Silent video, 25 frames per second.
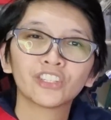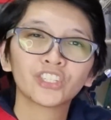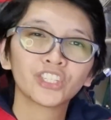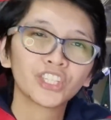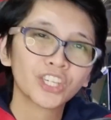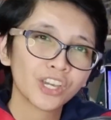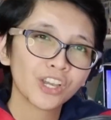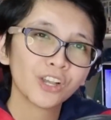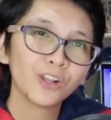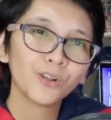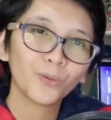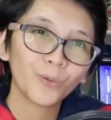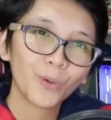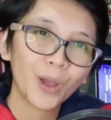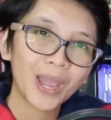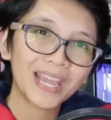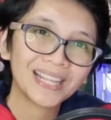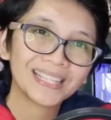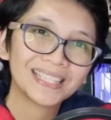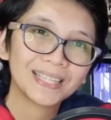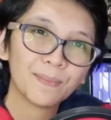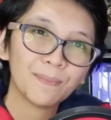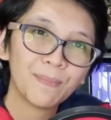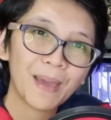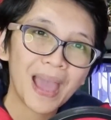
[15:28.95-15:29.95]
chill way
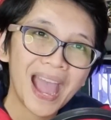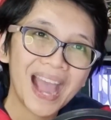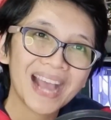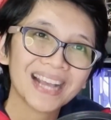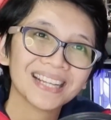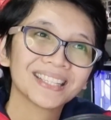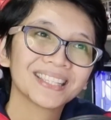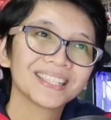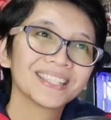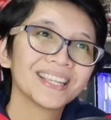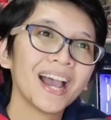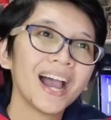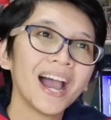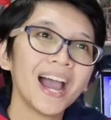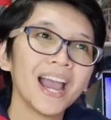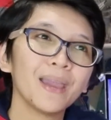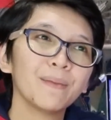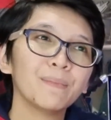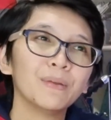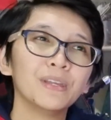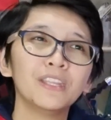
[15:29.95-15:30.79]
to pass time,